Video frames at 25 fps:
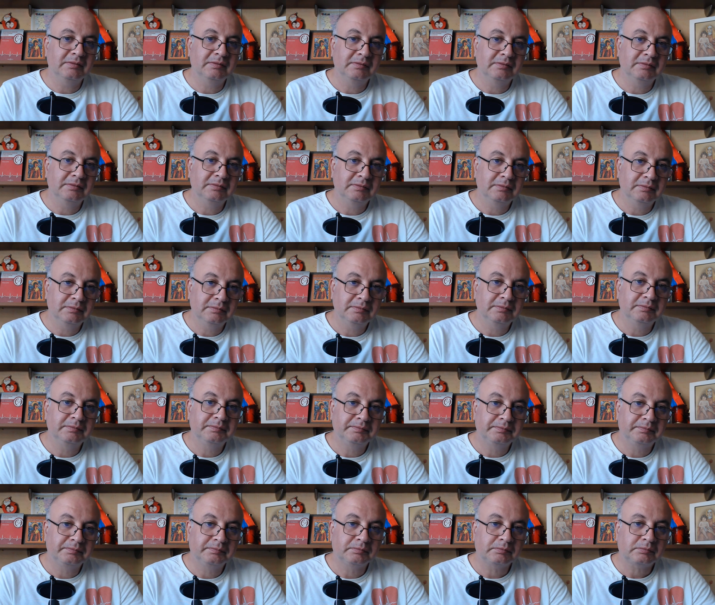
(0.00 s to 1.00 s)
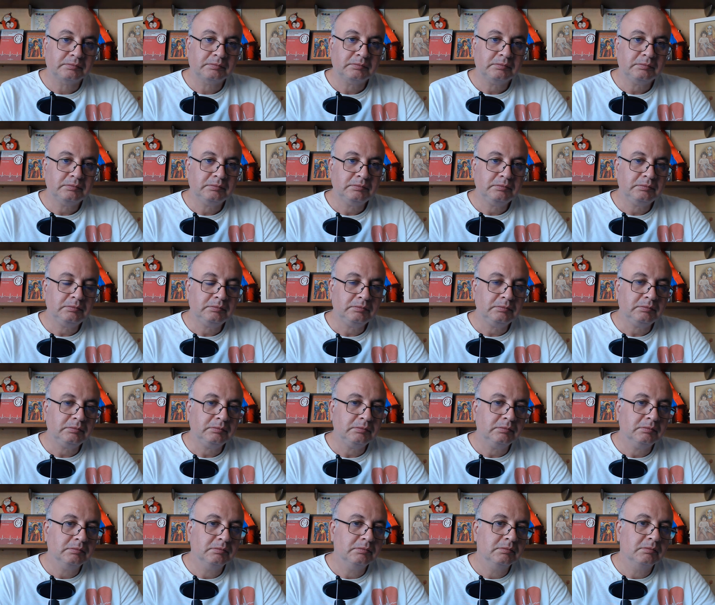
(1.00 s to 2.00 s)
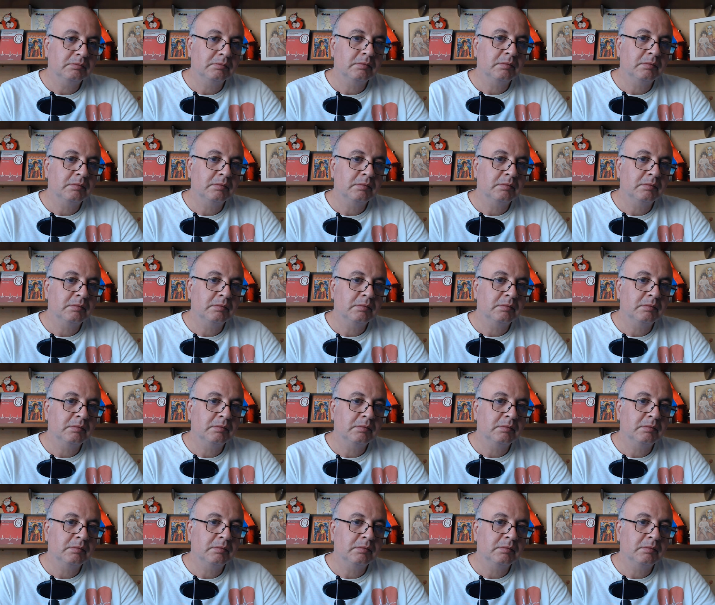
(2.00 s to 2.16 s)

(no one is talking)